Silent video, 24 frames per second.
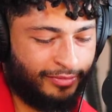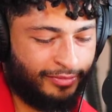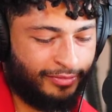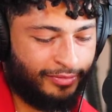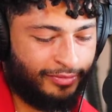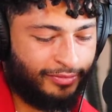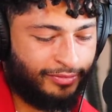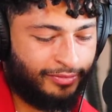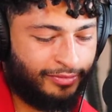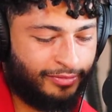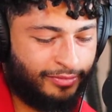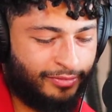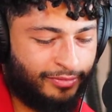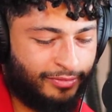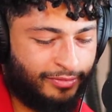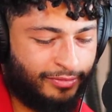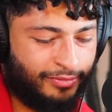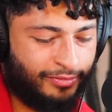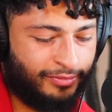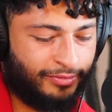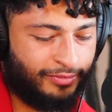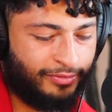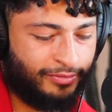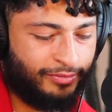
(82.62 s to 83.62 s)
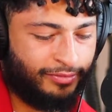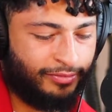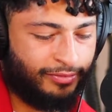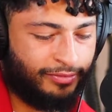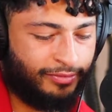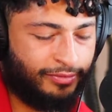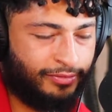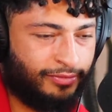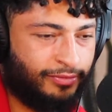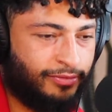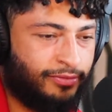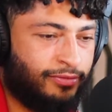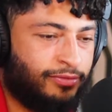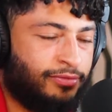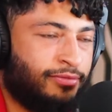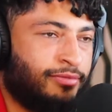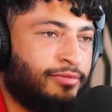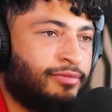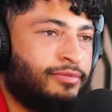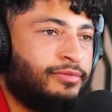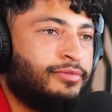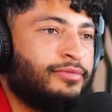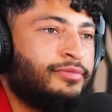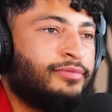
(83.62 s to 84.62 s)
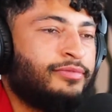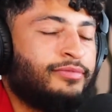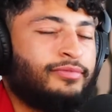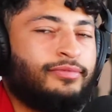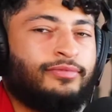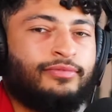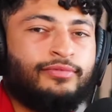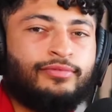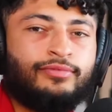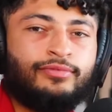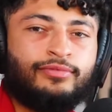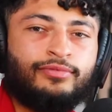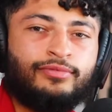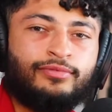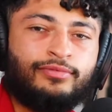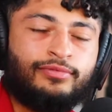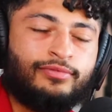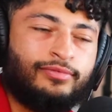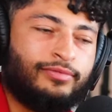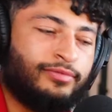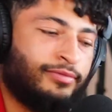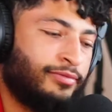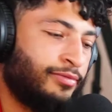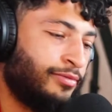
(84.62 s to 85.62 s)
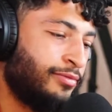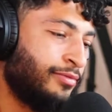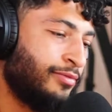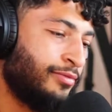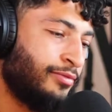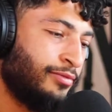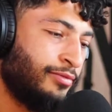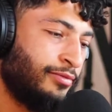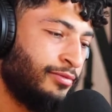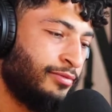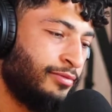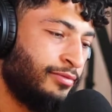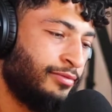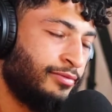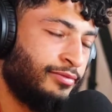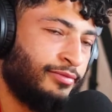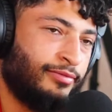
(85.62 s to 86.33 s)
No words are spoken by the person on screen.